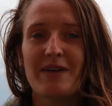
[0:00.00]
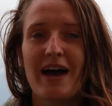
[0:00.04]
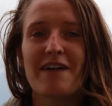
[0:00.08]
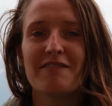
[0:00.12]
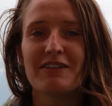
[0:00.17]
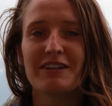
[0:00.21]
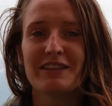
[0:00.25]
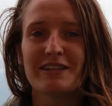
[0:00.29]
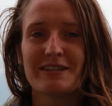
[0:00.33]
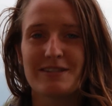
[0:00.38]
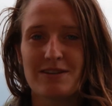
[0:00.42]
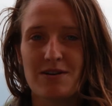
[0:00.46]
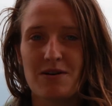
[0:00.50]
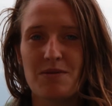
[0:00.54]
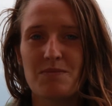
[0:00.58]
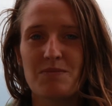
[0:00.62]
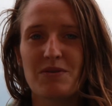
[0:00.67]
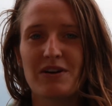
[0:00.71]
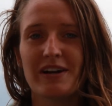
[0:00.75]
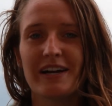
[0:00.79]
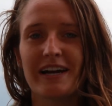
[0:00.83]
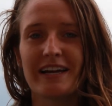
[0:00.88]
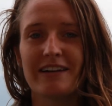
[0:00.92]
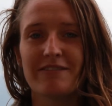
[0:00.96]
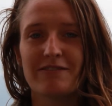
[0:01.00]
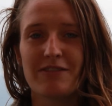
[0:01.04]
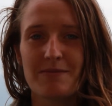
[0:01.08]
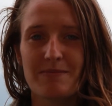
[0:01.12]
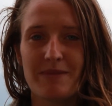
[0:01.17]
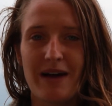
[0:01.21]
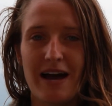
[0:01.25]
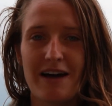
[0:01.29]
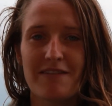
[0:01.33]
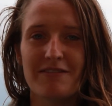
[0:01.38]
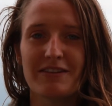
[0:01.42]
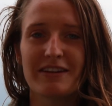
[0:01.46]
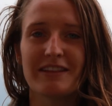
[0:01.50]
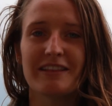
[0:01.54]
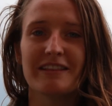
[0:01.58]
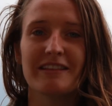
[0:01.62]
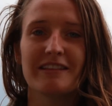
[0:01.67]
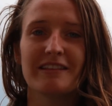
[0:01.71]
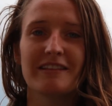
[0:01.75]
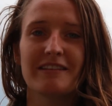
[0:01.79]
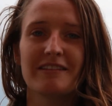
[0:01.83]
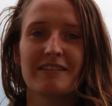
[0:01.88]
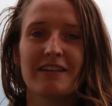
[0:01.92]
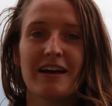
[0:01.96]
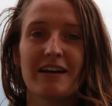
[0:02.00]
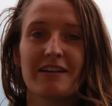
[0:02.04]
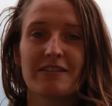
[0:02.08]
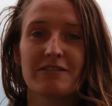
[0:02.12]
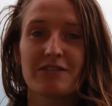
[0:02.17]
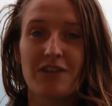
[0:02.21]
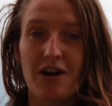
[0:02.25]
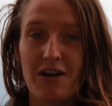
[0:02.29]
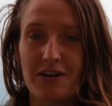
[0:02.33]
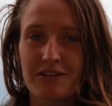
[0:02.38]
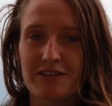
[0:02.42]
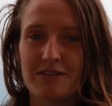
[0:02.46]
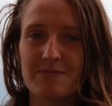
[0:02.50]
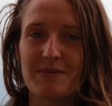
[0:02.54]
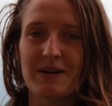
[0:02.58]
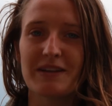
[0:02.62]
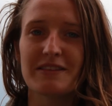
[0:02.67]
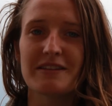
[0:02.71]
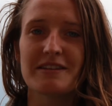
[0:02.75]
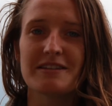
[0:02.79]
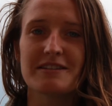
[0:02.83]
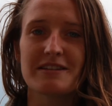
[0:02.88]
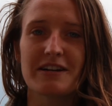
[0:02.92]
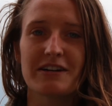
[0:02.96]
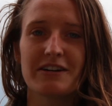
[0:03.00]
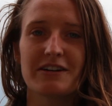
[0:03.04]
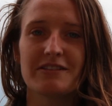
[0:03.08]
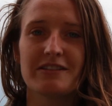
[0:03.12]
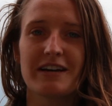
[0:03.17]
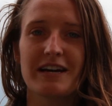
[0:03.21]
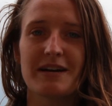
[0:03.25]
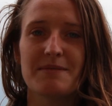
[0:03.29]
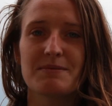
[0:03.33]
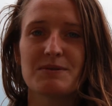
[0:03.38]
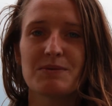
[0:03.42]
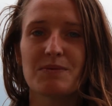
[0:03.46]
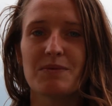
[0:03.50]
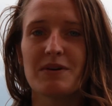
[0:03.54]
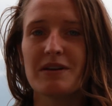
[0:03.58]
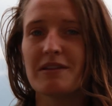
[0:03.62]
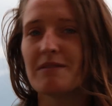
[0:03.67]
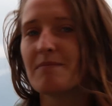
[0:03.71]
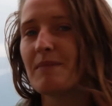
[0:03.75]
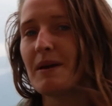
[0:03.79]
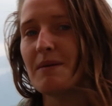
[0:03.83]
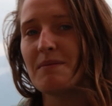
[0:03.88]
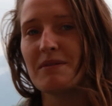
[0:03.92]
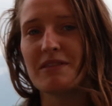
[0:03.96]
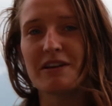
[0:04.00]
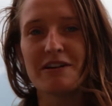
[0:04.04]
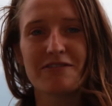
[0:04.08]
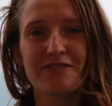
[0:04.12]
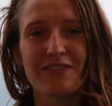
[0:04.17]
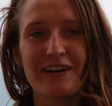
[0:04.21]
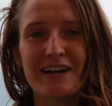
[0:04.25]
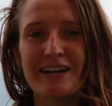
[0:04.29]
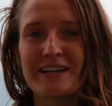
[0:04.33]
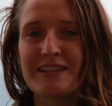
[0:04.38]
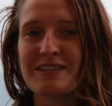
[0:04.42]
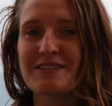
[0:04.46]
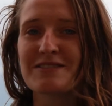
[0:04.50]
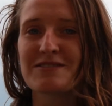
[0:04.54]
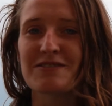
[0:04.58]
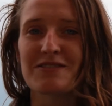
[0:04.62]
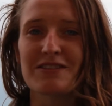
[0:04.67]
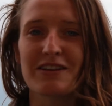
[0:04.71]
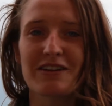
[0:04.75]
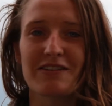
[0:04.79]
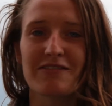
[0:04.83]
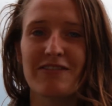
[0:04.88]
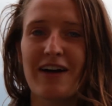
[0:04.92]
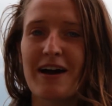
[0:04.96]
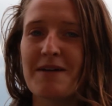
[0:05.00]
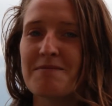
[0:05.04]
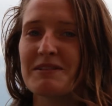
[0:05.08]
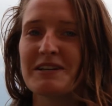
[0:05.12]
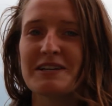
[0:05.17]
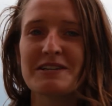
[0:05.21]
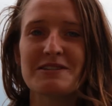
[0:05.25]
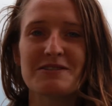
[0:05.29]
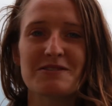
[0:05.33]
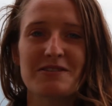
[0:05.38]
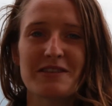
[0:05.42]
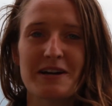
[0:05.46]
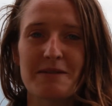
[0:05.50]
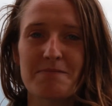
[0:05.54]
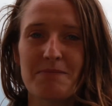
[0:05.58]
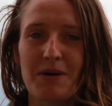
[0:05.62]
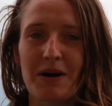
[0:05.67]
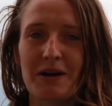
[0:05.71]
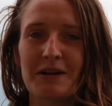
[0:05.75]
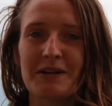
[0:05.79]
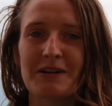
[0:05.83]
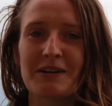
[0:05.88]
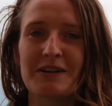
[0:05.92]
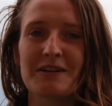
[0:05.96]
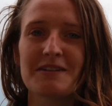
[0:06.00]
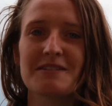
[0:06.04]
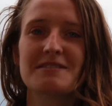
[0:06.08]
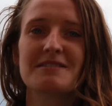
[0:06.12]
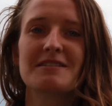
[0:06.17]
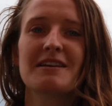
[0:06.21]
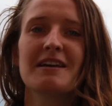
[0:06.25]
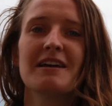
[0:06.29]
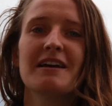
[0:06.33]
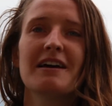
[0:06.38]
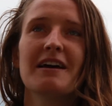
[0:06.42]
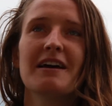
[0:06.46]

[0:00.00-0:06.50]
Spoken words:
having this homework and from having talked about these stereotypes with maybe their friends or their families or their partners,